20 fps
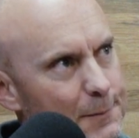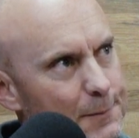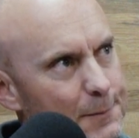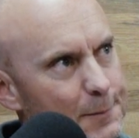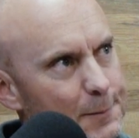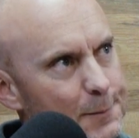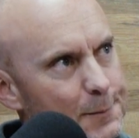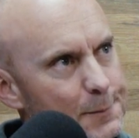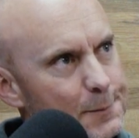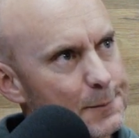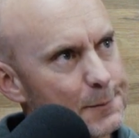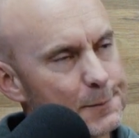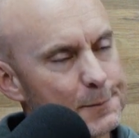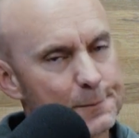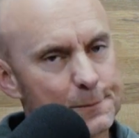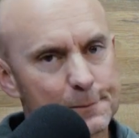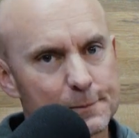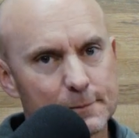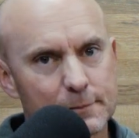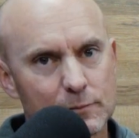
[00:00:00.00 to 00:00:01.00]

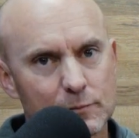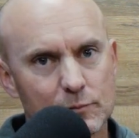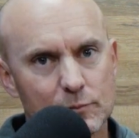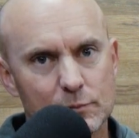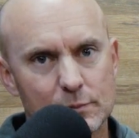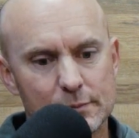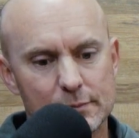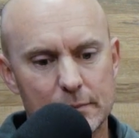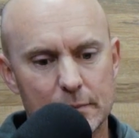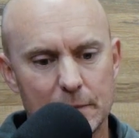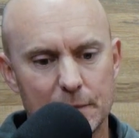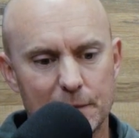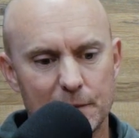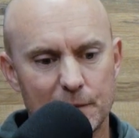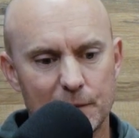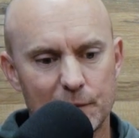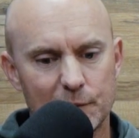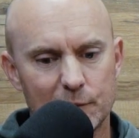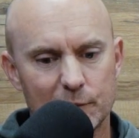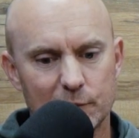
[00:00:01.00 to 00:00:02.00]

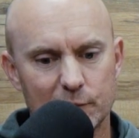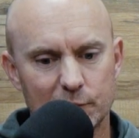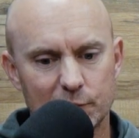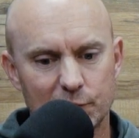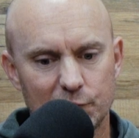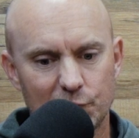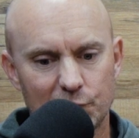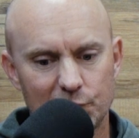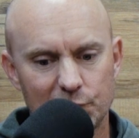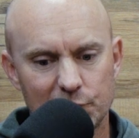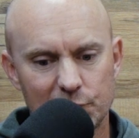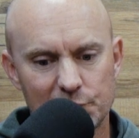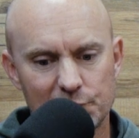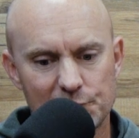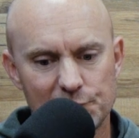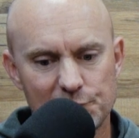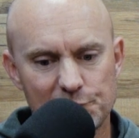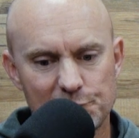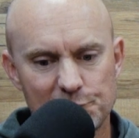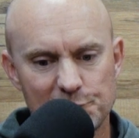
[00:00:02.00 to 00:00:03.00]

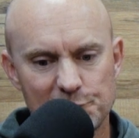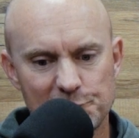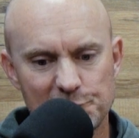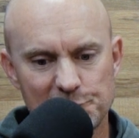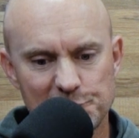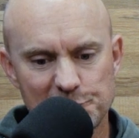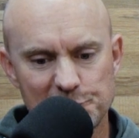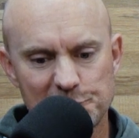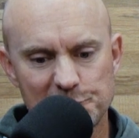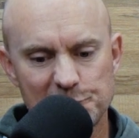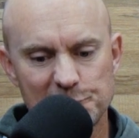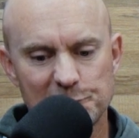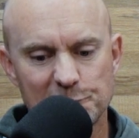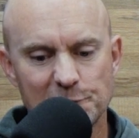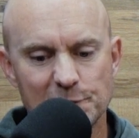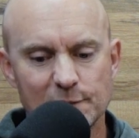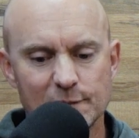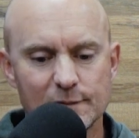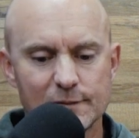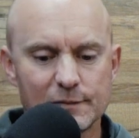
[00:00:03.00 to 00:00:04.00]

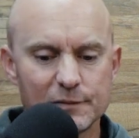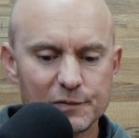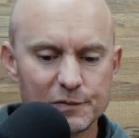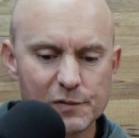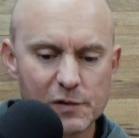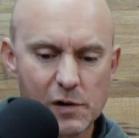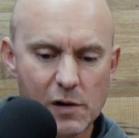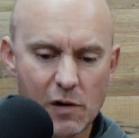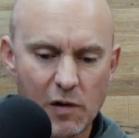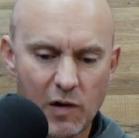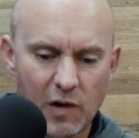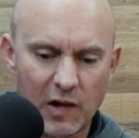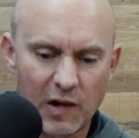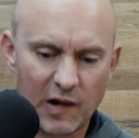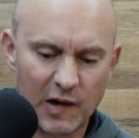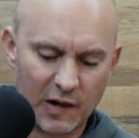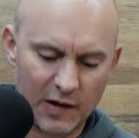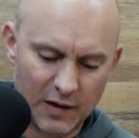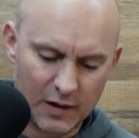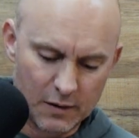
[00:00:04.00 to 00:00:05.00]

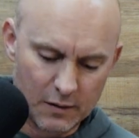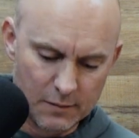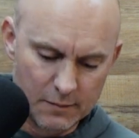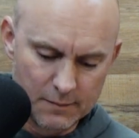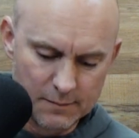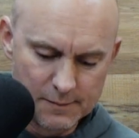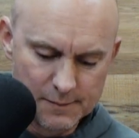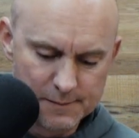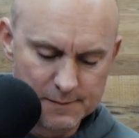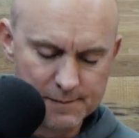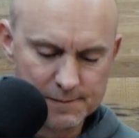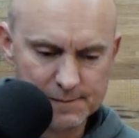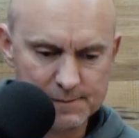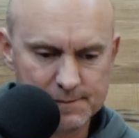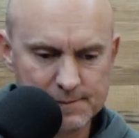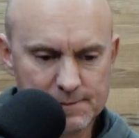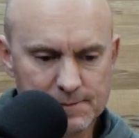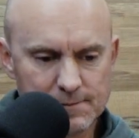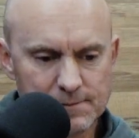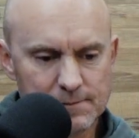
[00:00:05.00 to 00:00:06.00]

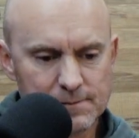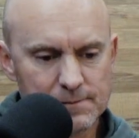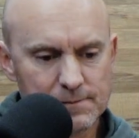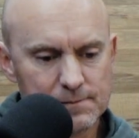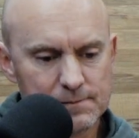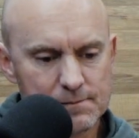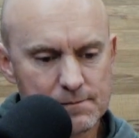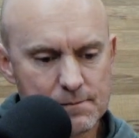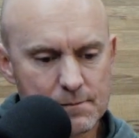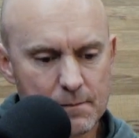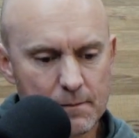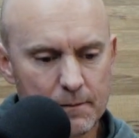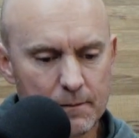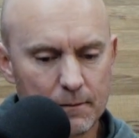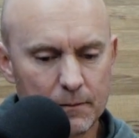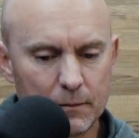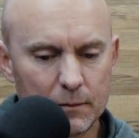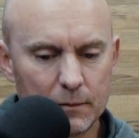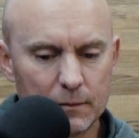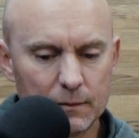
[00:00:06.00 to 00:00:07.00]
[no speech]